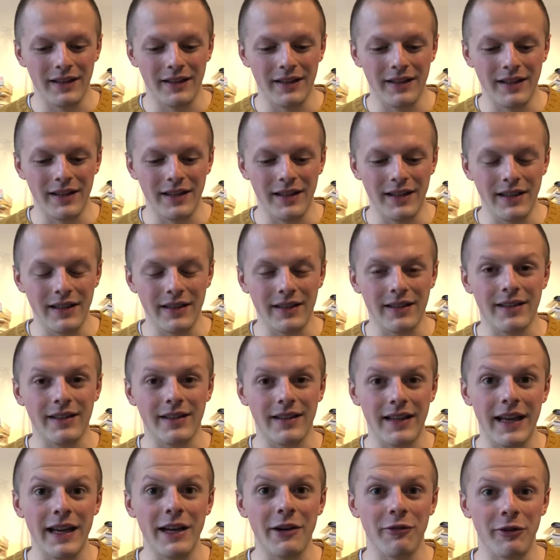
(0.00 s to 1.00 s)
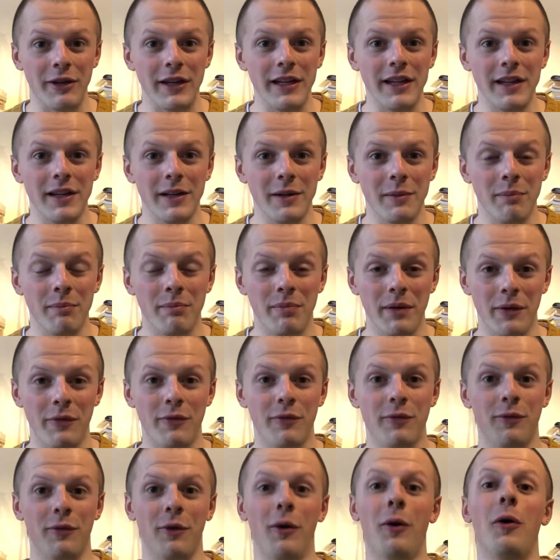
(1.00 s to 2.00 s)
the theory
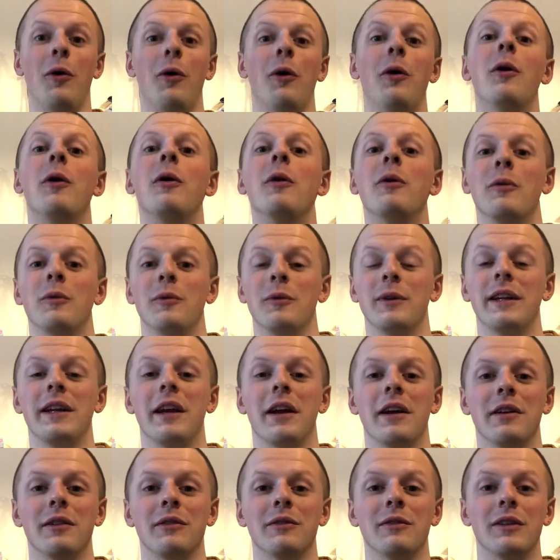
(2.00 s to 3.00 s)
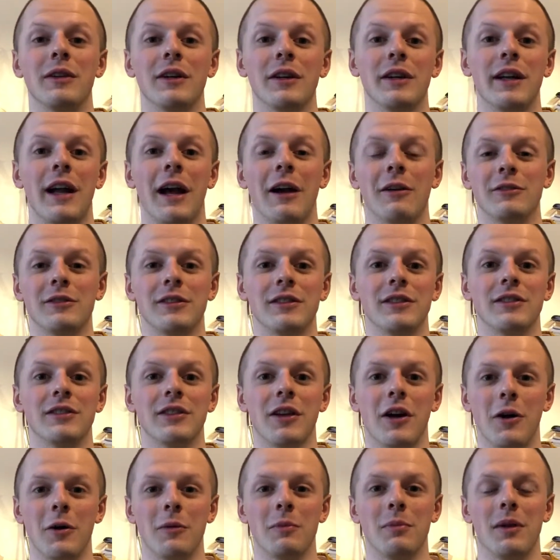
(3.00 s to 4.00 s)
before we kind of learn how to
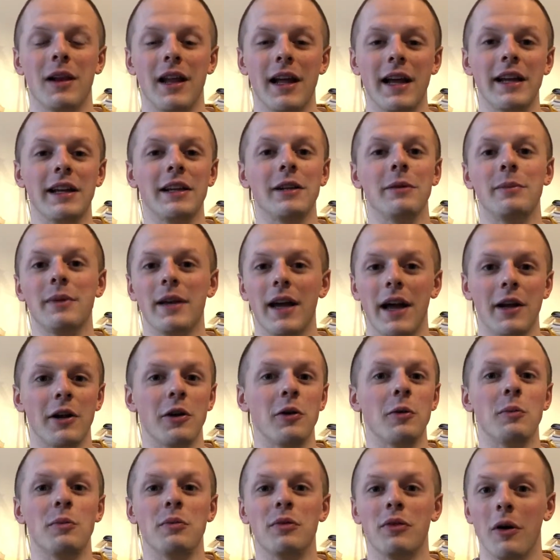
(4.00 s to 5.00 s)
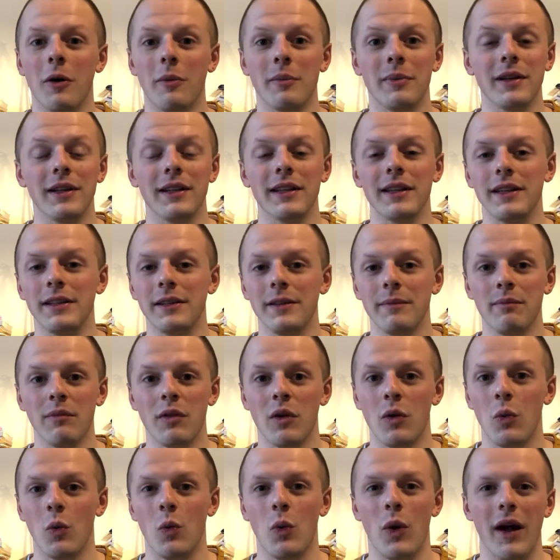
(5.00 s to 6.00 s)
start playing the piano properly,
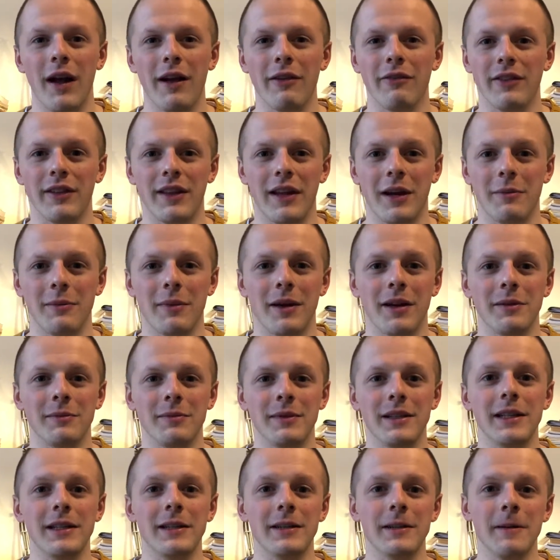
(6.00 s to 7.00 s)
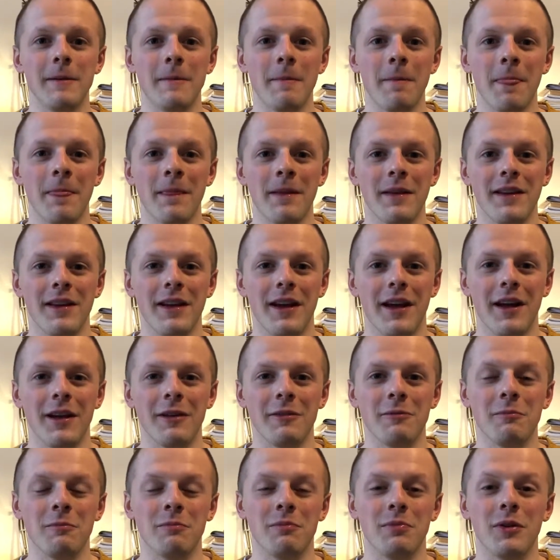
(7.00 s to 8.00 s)
whatever that might mean.
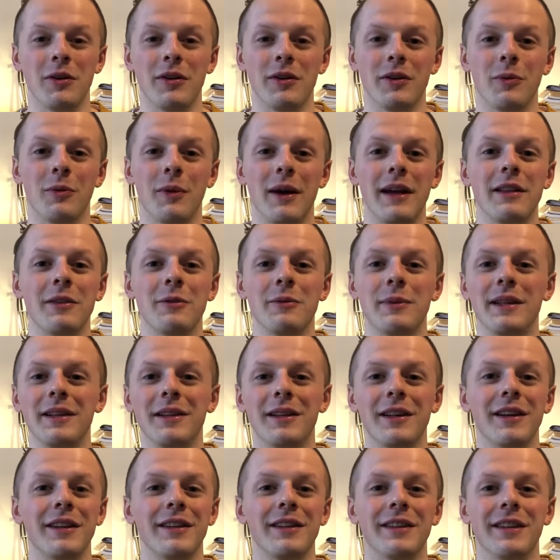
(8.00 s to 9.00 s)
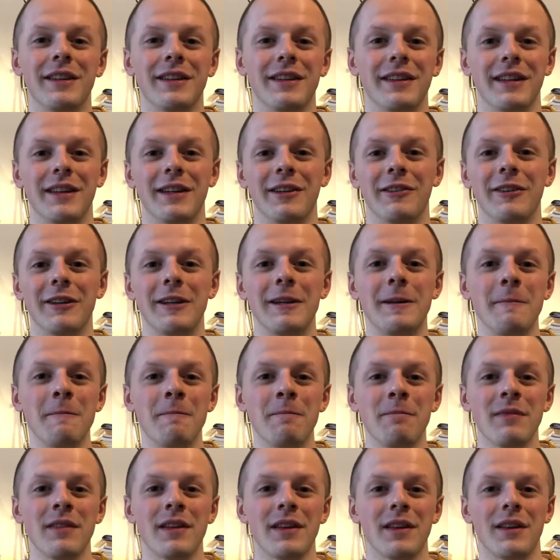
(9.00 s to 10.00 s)
But the way that we learn the theory,
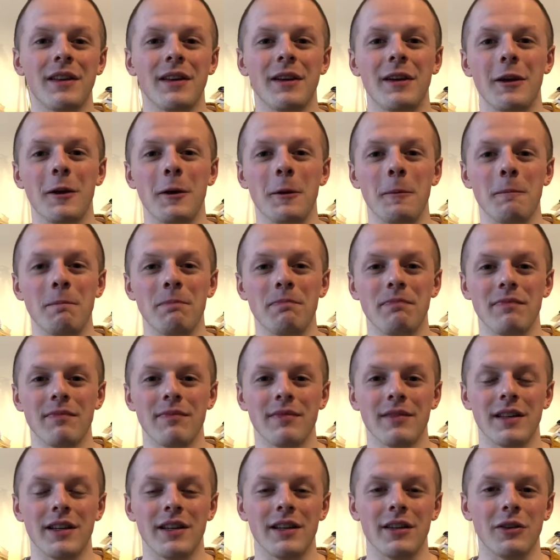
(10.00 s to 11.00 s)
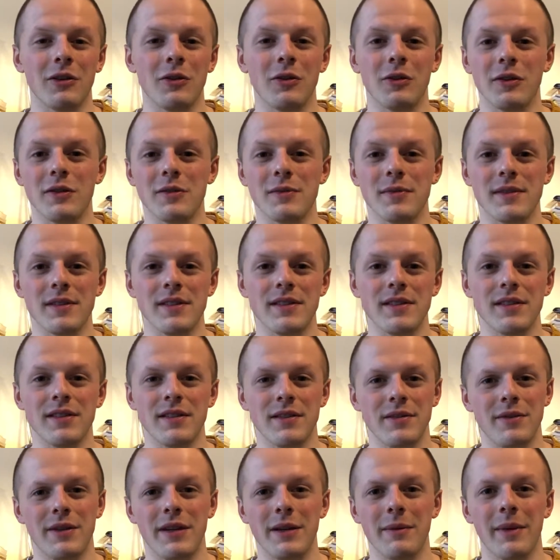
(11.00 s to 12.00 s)
in accordance with
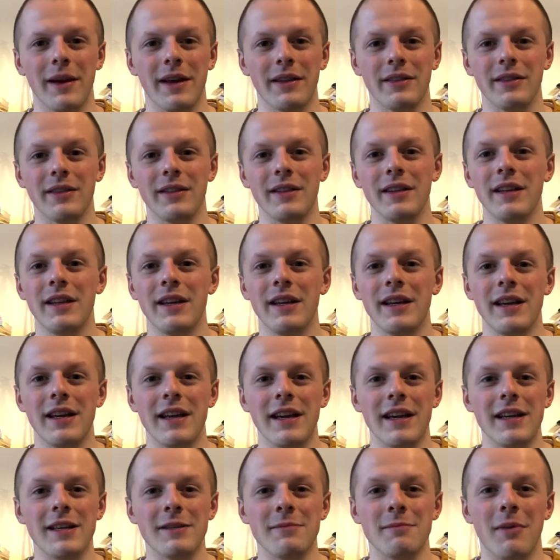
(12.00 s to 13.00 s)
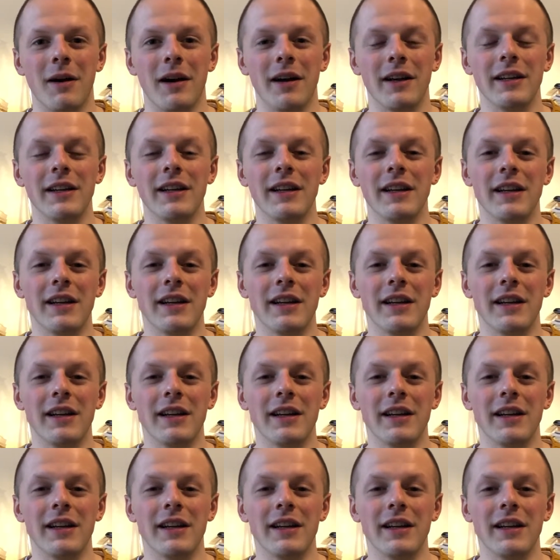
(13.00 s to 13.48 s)
Suzuki method, is by